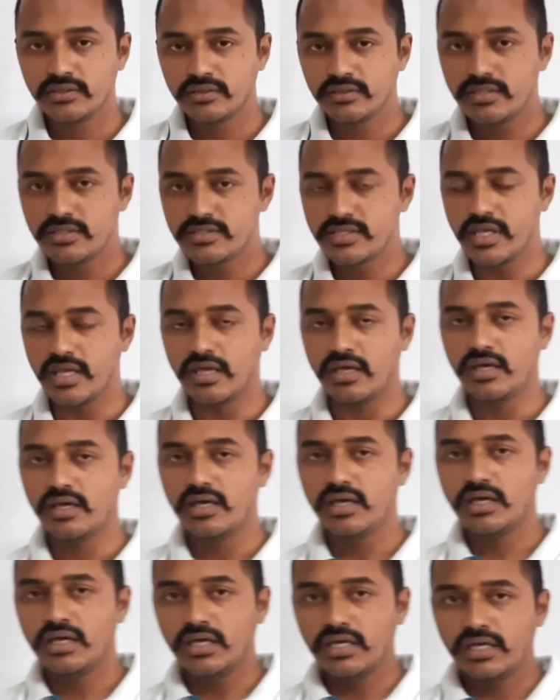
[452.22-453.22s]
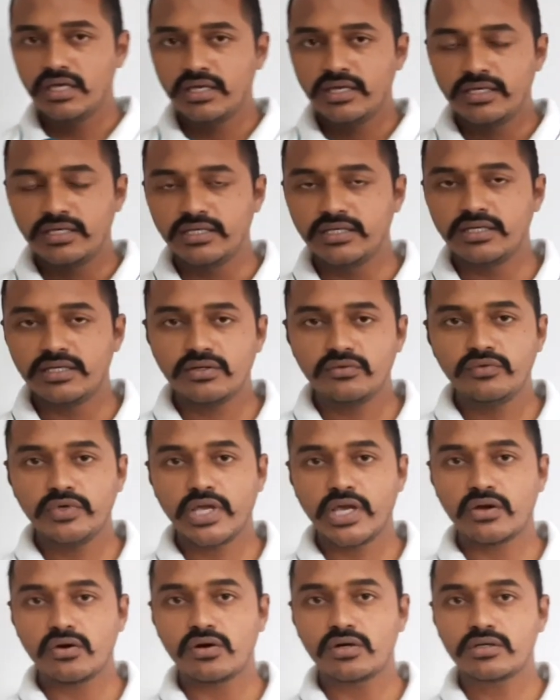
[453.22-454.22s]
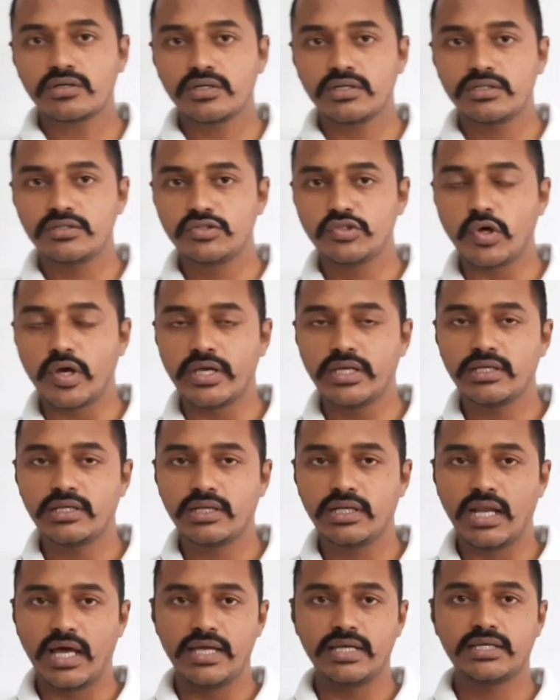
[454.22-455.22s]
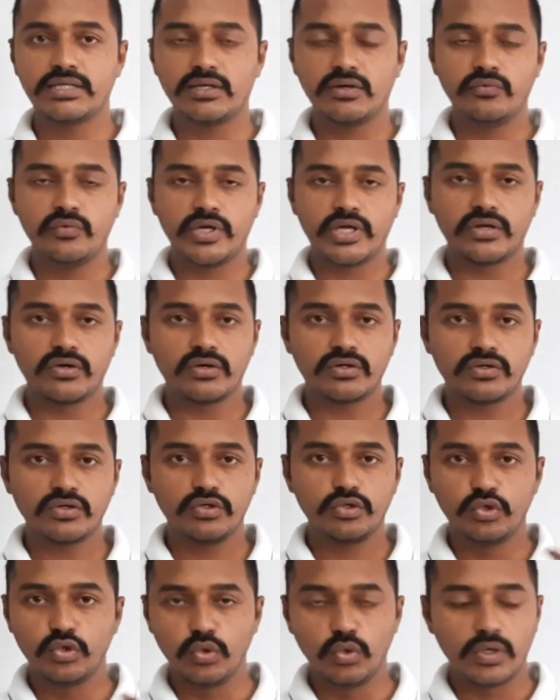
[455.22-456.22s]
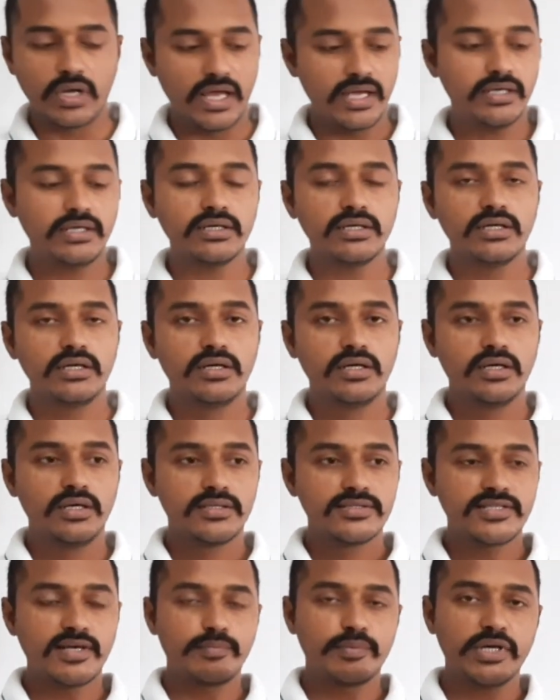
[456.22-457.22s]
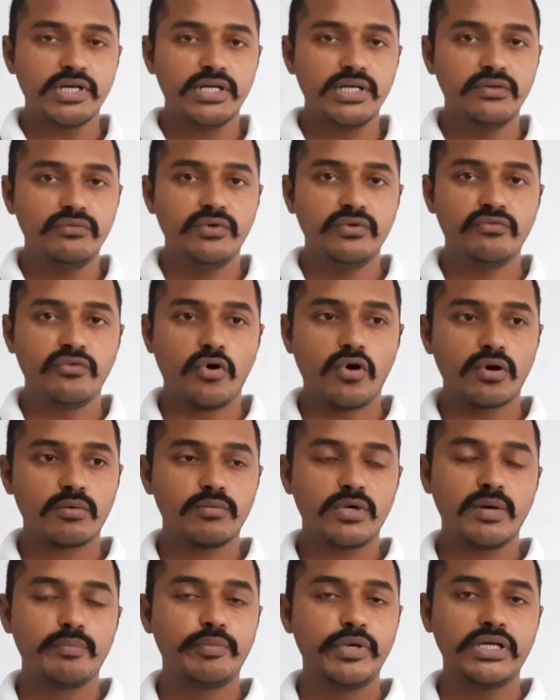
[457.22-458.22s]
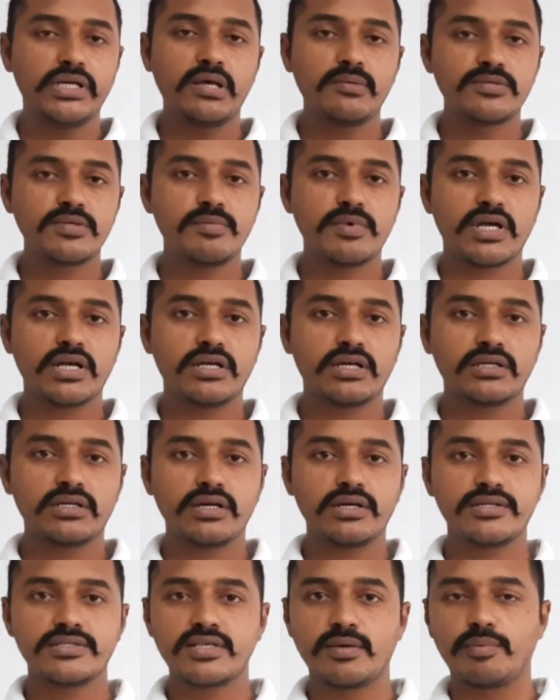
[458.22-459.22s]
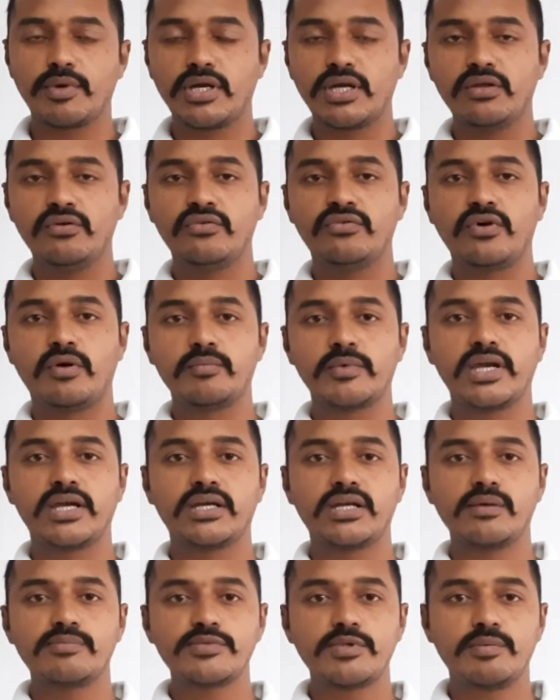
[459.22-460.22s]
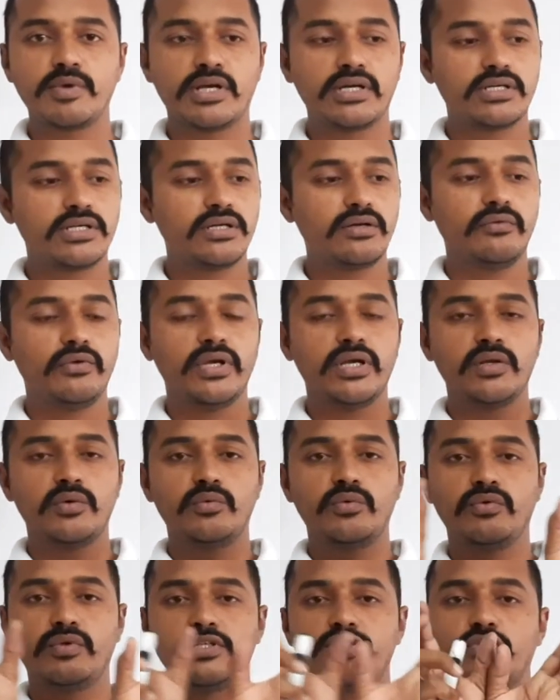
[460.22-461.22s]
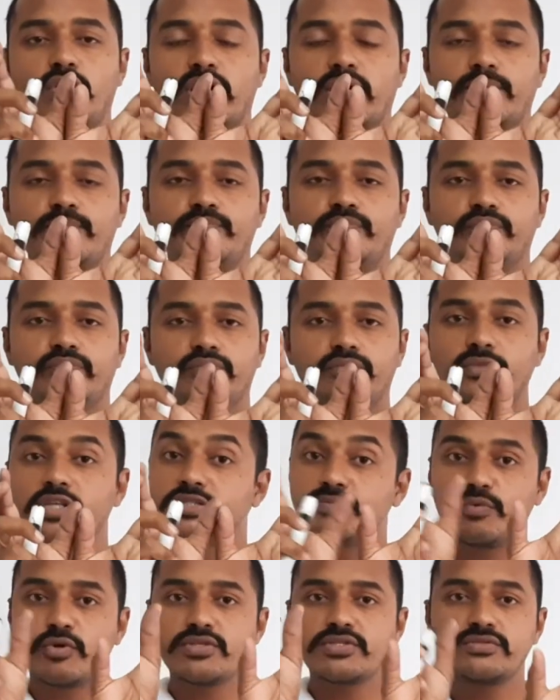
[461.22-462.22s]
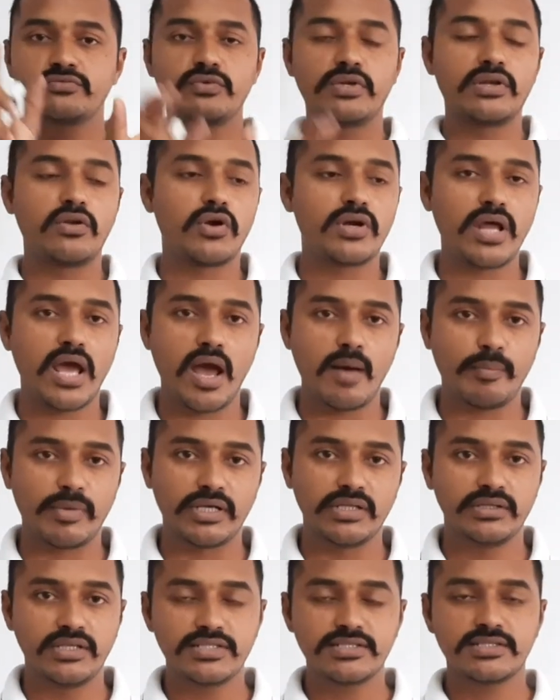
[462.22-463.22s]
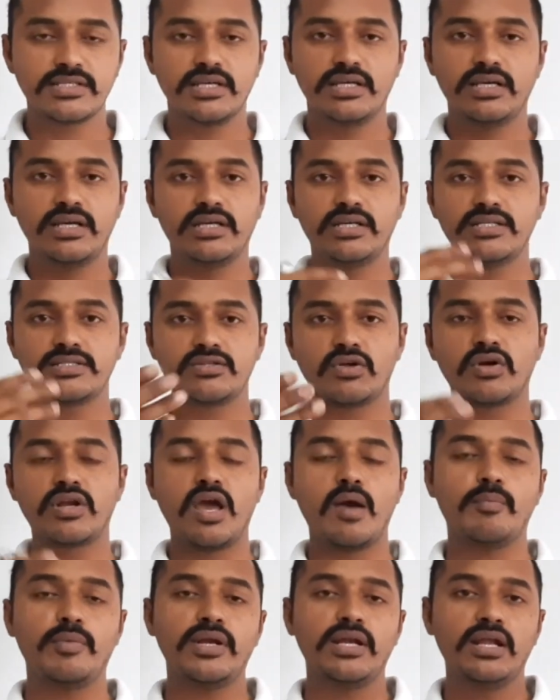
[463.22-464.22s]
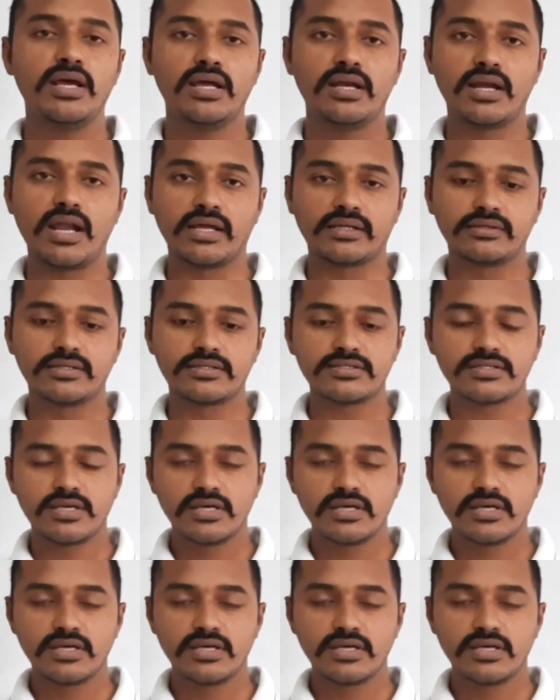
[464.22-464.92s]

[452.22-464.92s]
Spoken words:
See, here we cannot join, like we cannot do like separately we form a p-type semiconductor and separately we form n-type semiconductor when we will join. This process will not happen. It is not happen like this.